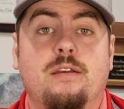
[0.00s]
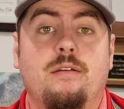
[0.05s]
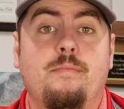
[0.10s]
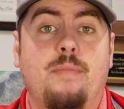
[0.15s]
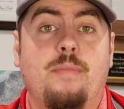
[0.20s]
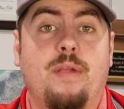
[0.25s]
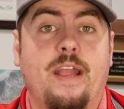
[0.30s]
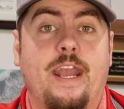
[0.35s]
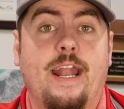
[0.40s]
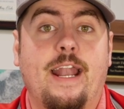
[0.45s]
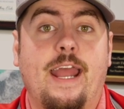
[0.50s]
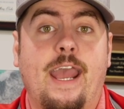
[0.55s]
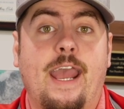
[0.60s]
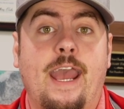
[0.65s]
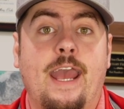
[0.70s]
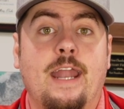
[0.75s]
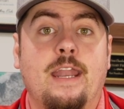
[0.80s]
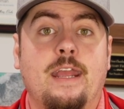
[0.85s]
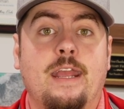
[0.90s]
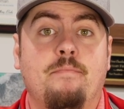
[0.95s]
Plan
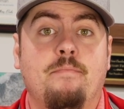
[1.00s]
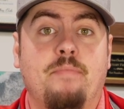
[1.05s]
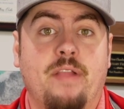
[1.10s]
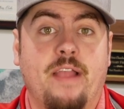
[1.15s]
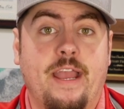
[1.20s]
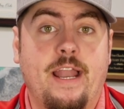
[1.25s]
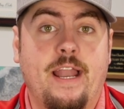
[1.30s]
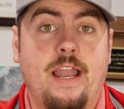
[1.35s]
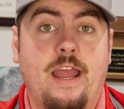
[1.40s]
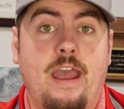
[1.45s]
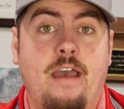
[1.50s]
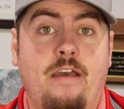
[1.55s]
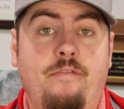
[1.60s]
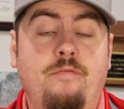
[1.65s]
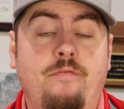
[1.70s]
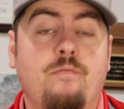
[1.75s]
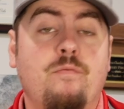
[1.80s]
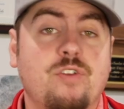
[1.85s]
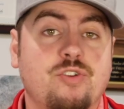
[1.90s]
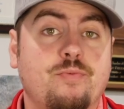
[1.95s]
N, and Plan F,
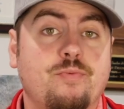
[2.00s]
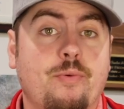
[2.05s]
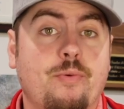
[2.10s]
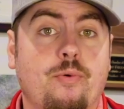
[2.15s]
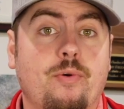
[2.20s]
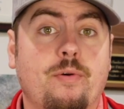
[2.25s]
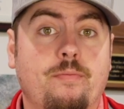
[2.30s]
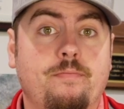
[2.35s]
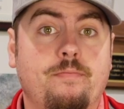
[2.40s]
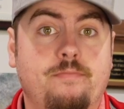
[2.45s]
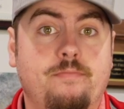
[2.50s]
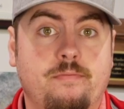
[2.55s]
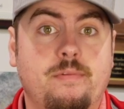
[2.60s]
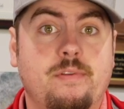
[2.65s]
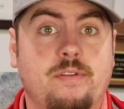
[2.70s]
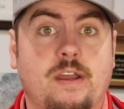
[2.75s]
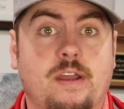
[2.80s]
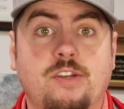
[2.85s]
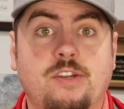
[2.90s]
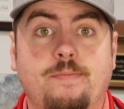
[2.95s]
which we will
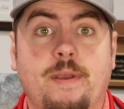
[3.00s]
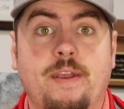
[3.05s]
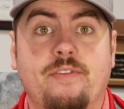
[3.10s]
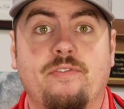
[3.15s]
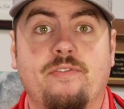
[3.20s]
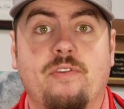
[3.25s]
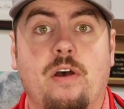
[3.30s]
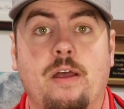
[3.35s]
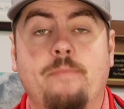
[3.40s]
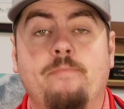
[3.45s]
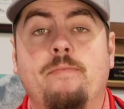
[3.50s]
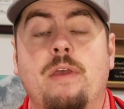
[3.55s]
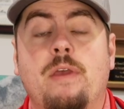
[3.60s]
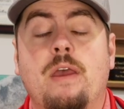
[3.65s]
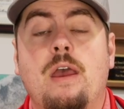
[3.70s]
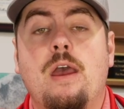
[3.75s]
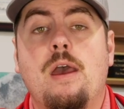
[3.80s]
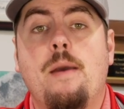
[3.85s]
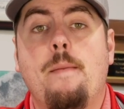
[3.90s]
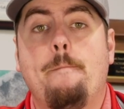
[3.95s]
touch base on.
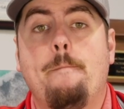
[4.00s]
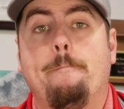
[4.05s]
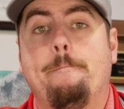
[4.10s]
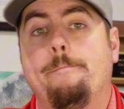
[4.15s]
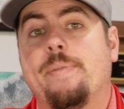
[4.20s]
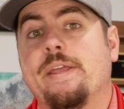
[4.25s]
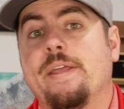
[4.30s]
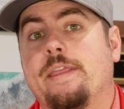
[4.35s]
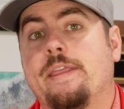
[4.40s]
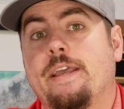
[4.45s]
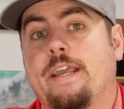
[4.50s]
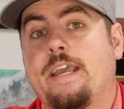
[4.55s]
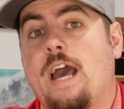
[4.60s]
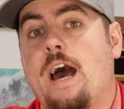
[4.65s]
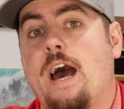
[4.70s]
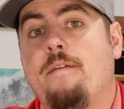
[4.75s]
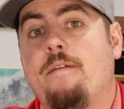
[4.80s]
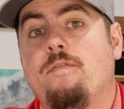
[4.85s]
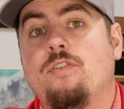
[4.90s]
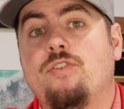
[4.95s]
But the
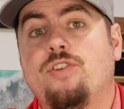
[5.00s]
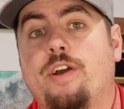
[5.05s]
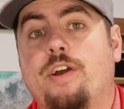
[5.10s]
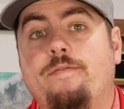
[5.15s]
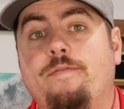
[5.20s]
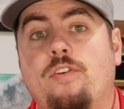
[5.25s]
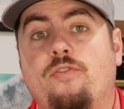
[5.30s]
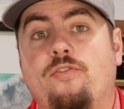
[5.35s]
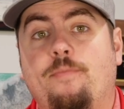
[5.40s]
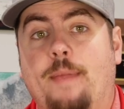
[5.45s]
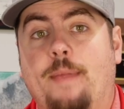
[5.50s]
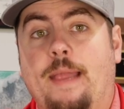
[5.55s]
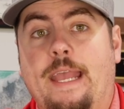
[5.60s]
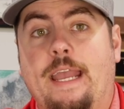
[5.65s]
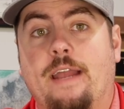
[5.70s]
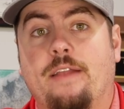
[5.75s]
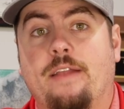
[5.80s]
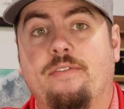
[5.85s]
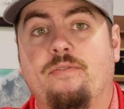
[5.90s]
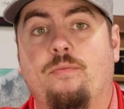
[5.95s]
coverage of those
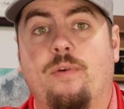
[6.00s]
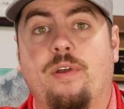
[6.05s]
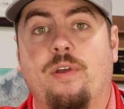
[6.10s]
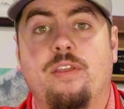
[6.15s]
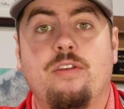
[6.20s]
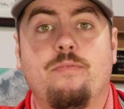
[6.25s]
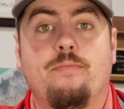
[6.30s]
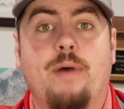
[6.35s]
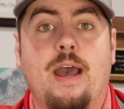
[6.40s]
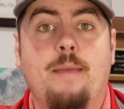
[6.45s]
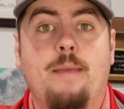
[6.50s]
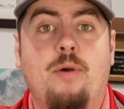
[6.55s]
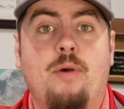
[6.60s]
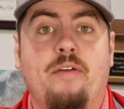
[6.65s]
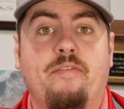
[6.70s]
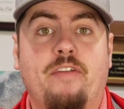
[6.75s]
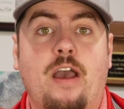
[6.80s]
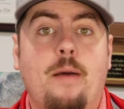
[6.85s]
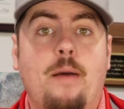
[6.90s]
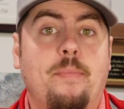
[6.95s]
plans, whether you buy them
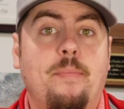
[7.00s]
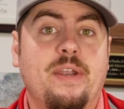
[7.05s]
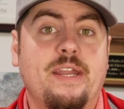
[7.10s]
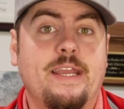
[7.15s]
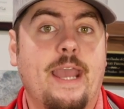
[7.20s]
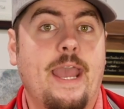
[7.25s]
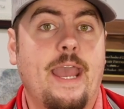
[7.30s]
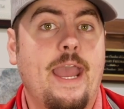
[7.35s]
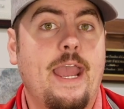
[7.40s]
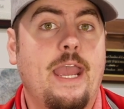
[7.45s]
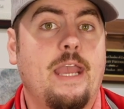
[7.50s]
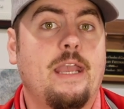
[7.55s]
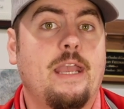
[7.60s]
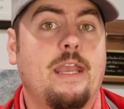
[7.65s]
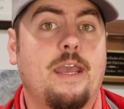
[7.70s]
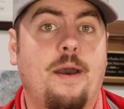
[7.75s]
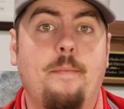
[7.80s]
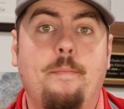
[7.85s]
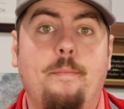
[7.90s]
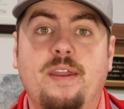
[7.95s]
off Company A,
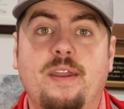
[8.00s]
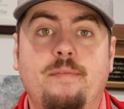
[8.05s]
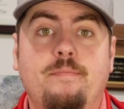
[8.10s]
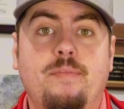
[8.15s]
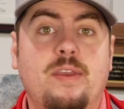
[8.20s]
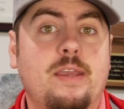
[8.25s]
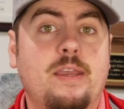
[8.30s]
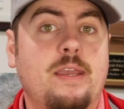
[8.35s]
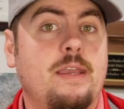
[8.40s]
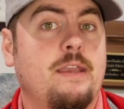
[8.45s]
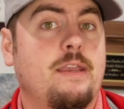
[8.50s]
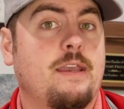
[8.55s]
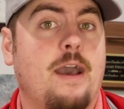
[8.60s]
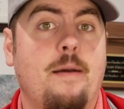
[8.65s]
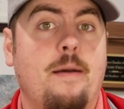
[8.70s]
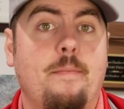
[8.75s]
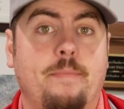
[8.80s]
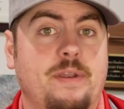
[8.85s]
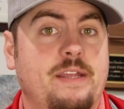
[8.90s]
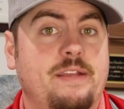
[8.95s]
Company B,
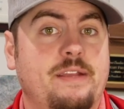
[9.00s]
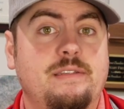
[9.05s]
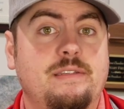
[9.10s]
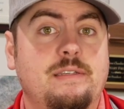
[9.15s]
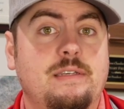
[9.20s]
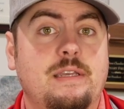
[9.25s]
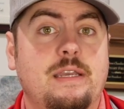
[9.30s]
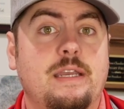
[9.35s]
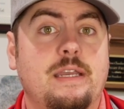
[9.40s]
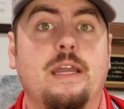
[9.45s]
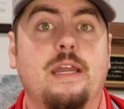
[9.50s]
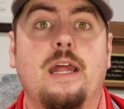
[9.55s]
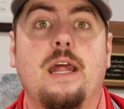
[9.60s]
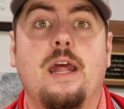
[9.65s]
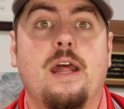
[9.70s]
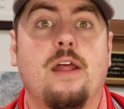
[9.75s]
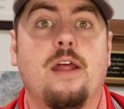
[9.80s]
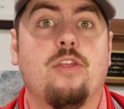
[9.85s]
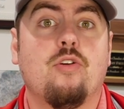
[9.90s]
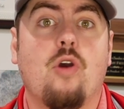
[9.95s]
Company C,
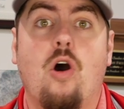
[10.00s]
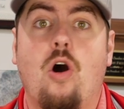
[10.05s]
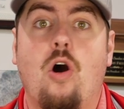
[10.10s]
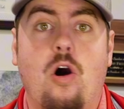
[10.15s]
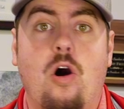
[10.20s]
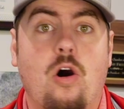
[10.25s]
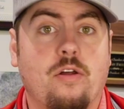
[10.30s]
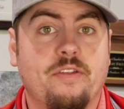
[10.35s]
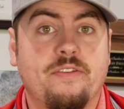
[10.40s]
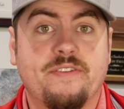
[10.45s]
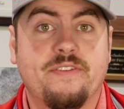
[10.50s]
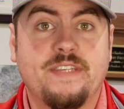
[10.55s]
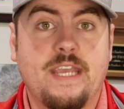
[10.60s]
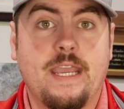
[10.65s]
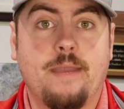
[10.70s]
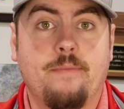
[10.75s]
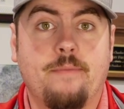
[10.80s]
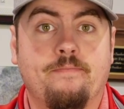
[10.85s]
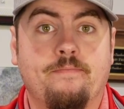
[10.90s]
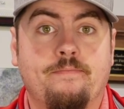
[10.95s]
they're all the
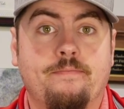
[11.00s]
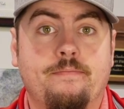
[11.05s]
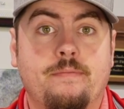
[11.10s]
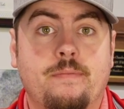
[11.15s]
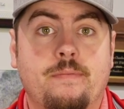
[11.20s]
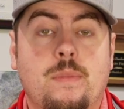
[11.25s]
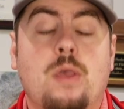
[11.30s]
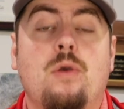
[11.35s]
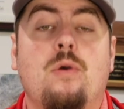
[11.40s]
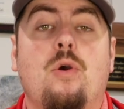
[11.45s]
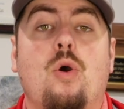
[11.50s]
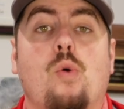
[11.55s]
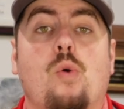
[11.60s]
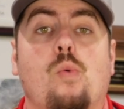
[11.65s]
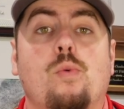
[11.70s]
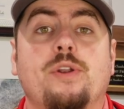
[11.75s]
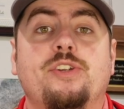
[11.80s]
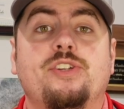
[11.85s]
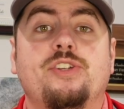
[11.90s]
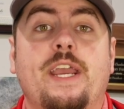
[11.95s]
same.
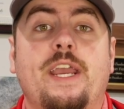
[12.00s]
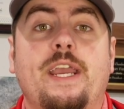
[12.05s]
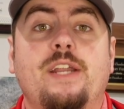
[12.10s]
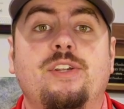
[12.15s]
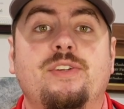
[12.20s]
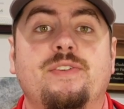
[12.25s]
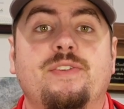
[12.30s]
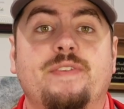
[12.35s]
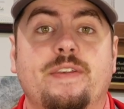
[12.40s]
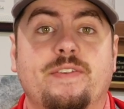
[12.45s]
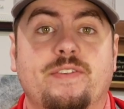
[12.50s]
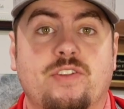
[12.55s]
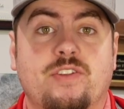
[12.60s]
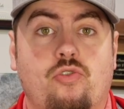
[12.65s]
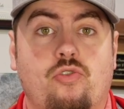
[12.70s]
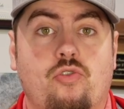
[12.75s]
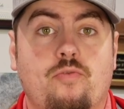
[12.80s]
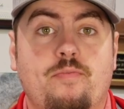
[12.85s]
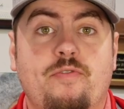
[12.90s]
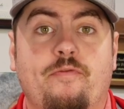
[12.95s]
What changes is the
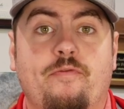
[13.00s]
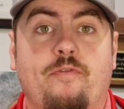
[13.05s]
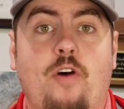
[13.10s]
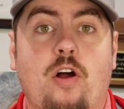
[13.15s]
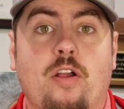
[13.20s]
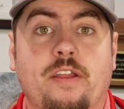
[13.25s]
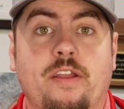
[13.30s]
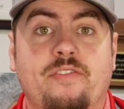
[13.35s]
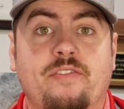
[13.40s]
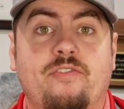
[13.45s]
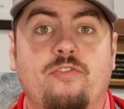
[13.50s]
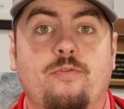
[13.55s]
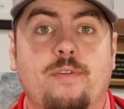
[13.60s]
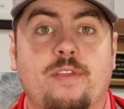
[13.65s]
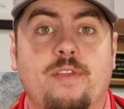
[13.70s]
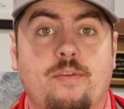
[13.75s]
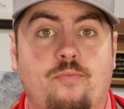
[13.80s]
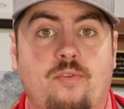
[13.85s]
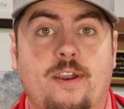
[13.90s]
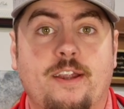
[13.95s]
group you fall into
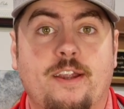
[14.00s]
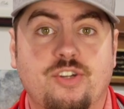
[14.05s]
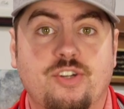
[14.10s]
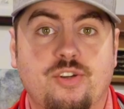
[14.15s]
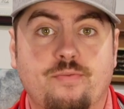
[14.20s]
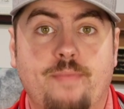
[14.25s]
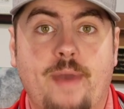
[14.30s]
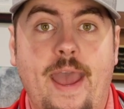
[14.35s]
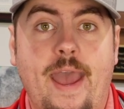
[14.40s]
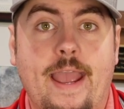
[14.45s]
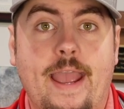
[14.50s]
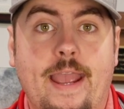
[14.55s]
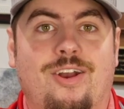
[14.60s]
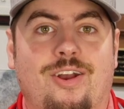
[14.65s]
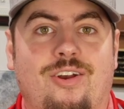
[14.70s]
and the price you pay.